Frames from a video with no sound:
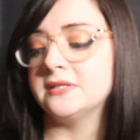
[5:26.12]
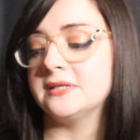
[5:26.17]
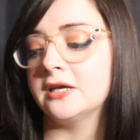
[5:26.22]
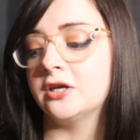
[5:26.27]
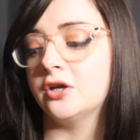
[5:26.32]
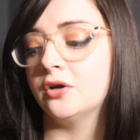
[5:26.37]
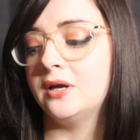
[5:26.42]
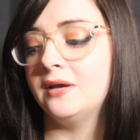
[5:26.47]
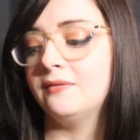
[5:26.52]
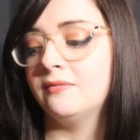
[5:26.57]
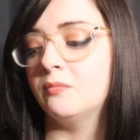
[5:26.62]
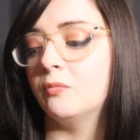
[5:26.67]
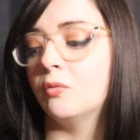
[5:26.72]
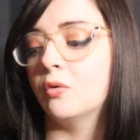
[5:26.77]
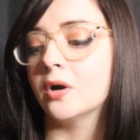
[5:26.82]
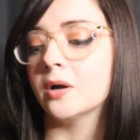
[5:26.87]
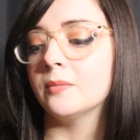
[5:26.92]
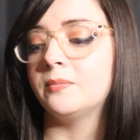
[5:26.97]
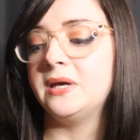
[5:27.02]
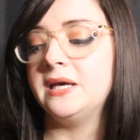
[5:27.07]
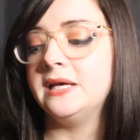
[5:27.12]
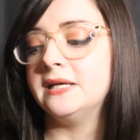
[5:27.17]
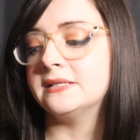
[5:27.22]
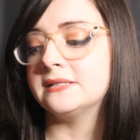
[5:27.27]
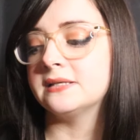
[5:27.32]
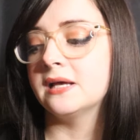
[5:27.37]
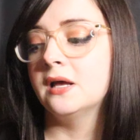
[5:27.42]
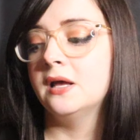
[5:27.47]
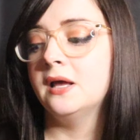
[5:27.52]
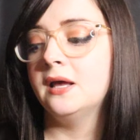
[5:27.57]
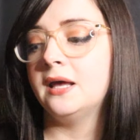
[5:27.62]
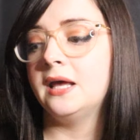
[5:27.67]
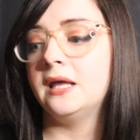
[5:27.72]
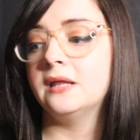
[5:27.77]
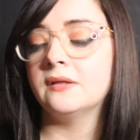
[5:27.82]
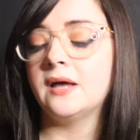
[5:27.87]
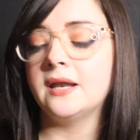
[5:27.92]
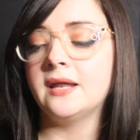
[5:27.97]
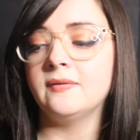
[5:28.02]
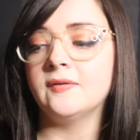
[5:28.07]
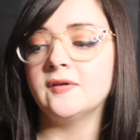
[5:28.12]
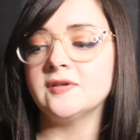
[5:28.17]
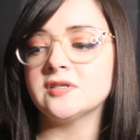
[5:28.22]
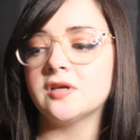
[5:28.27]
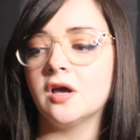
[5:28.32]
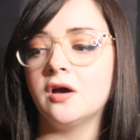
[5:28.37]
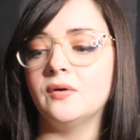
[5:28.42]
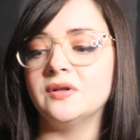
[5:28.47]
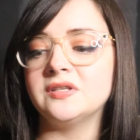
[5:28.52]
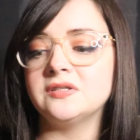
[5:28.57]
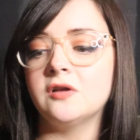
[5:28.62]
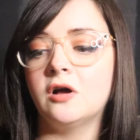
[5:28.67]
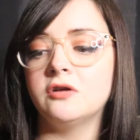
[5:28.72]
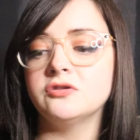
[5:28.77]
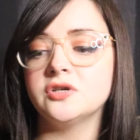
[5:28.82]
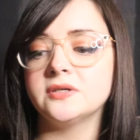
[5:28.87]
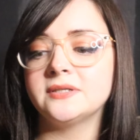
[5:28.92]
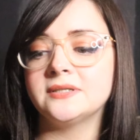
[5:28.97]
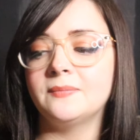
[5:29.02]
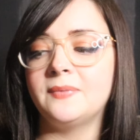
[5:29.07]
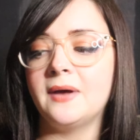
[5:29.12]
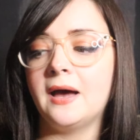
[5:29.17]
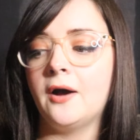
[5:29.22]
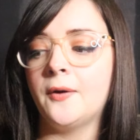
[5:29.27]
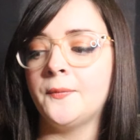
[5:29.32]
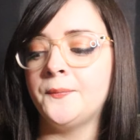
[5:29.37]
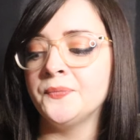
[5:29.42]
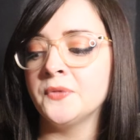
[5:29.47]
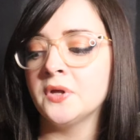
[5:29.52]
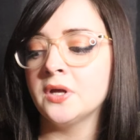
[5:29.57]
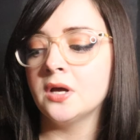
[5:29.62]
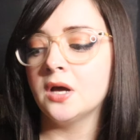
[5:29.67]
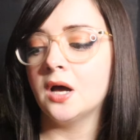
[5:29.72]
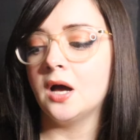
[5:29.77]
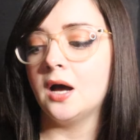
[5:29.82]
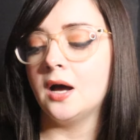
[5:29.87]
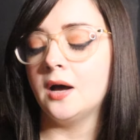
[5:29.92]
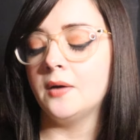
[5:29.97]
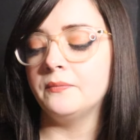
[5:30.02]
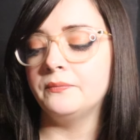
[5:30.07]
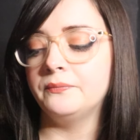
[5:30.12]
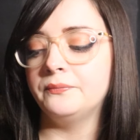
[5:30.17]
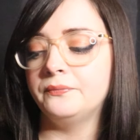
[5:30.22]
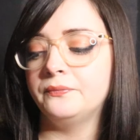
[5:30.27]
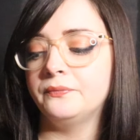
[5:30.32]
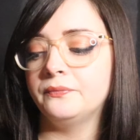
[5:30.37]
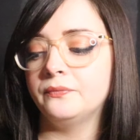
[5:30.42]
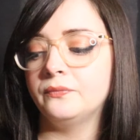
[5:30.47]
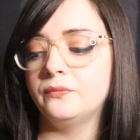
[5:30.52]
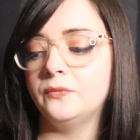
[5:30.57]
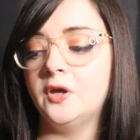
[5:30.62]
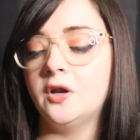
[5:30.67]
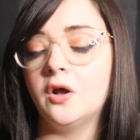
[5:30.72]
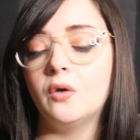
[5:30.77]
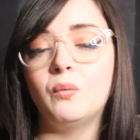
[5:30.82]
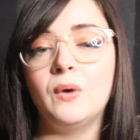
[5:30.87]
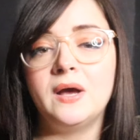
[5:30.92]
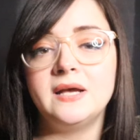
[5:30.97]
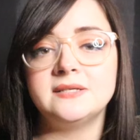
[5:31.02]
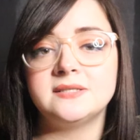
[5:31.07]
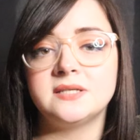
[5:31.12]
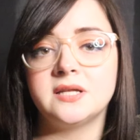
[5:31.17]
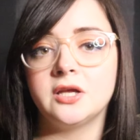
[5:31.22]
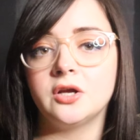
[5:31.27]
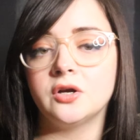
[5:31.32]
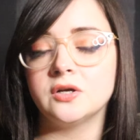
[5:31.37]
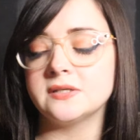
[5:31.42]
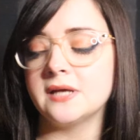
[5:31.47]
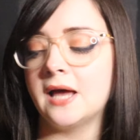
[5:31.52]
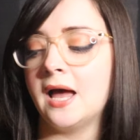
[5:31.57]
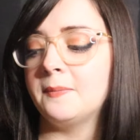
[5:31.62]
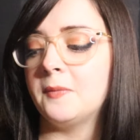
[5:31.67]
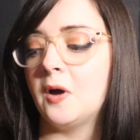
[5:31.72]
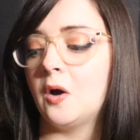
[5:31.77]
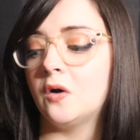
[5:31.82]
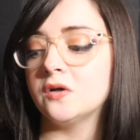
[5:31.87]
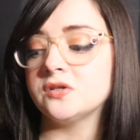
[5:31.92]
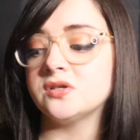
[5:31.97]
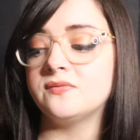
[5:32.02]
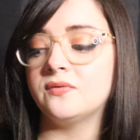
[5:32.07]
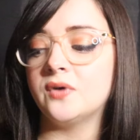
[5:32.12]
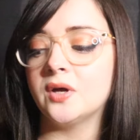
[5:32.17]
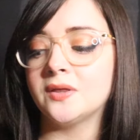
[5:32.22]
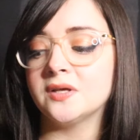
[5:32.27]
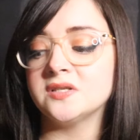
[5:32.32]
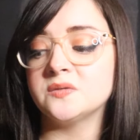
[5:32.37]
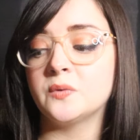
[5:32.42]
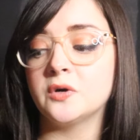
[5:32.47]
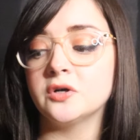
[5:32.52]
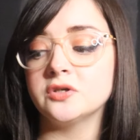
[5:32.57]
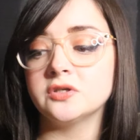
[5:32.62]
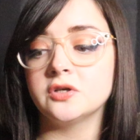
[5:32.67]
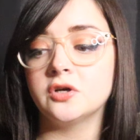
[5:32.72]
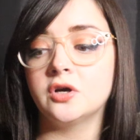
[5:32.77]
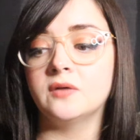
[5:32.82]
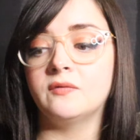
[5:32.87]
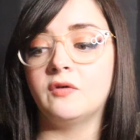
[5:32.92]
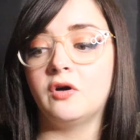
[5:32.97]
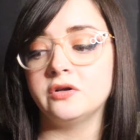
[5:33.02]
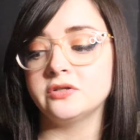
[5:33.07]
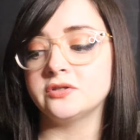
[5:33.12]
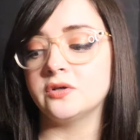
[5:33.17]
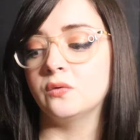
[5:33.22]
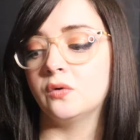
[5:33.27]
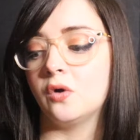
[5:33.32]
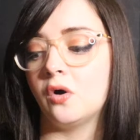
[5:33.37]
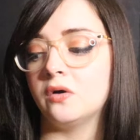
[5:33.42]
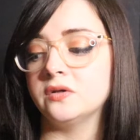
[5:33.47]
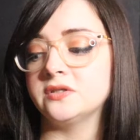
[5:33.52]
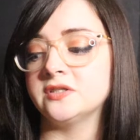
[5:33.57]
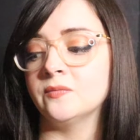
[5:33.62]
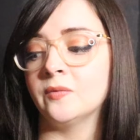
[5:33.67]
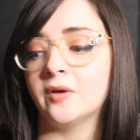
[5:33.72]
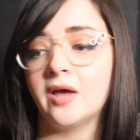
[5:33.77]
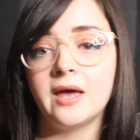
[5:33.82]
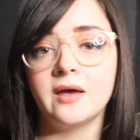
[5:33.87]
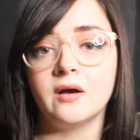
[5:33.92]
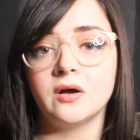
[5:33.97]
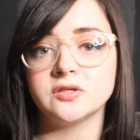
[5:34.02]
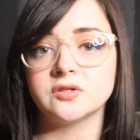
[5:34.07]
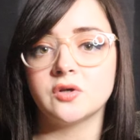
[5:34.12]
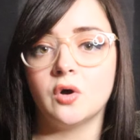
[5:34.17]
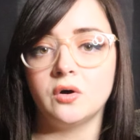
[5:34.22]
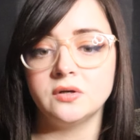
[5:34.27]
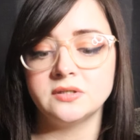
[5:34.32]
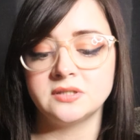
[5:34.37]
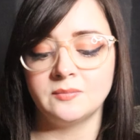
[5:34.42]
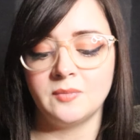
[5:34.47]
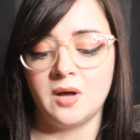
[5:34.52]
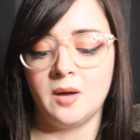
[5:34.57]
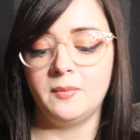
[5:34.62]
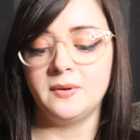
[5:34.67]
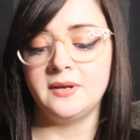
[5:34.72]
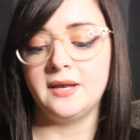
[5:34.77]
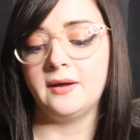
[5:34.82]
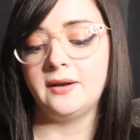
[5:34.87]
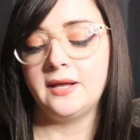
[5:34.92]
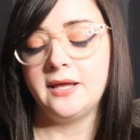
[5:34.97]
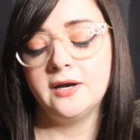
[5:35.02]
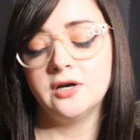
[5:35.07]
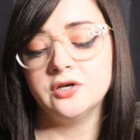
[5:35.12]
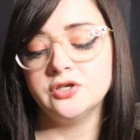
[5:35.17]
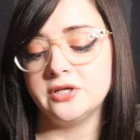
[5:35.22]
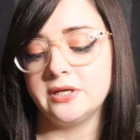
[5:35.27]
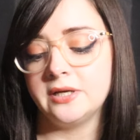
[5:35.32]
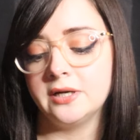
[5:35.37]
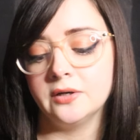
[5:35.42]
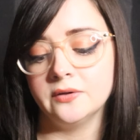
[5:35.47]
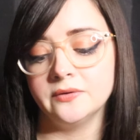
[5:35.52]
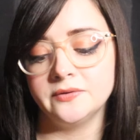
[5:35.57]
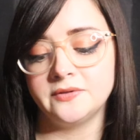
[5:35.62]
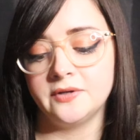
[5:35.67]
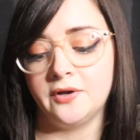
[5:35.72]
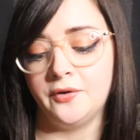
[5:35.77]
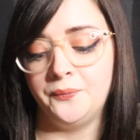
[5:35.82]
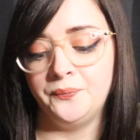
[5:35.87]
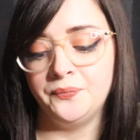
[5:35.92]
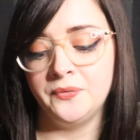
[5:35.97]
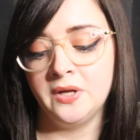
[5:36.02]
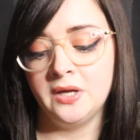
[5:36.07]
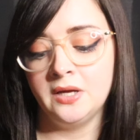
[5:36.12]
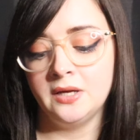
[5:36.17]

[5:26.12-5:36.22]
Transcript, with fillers: it's like you're even more at peace in letting this go. It's not just about, um, you know, wasting your time. I also feel like this person could have also caused some chaos, caused some up and down energy here. So